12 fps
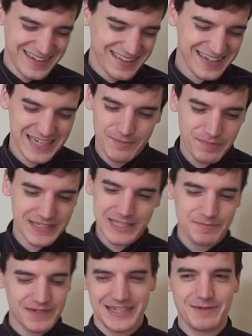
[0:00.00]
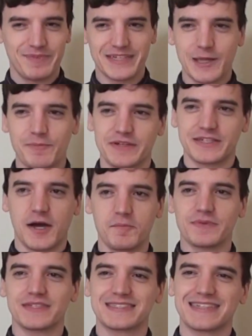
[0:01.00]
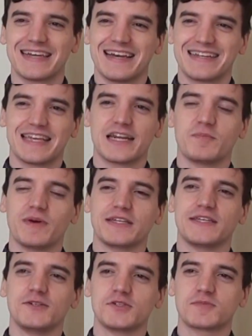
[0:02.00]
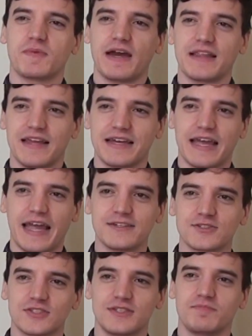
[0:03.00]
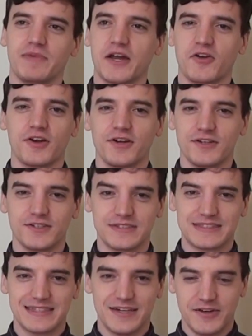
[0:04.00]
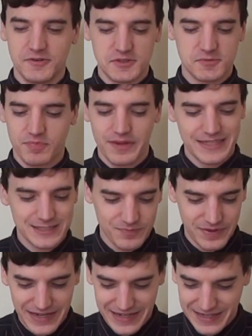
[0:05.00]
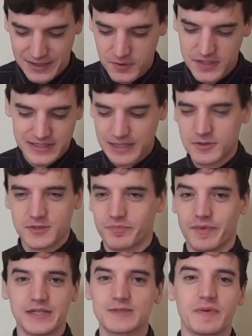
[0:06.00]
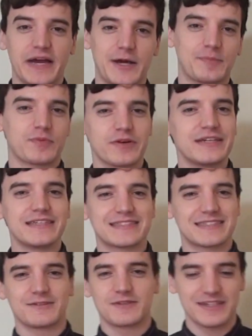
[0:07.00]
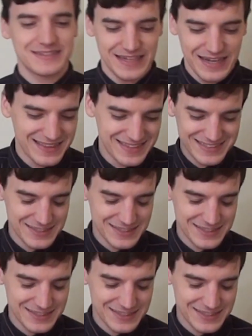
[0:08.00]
Like, he'd picked up a compass that had been used by, like, ancient mariners. You know, it was blessed by a priest and contained the